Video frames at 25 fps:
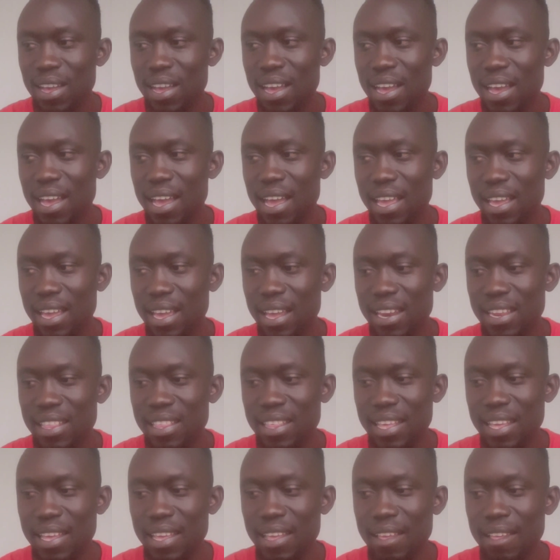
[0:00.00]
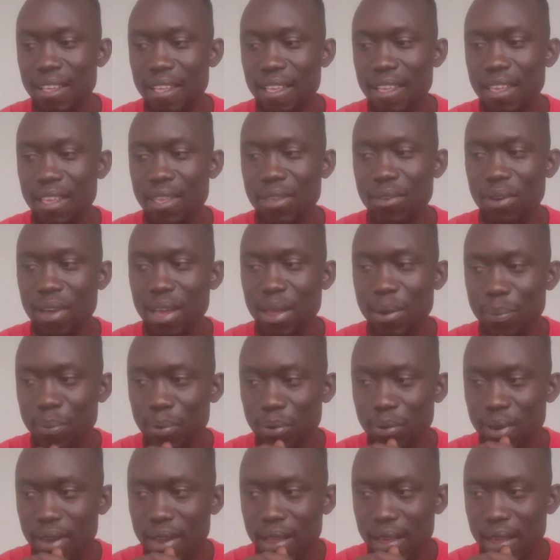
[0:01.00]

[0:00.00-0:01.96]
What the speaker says: I can say you can put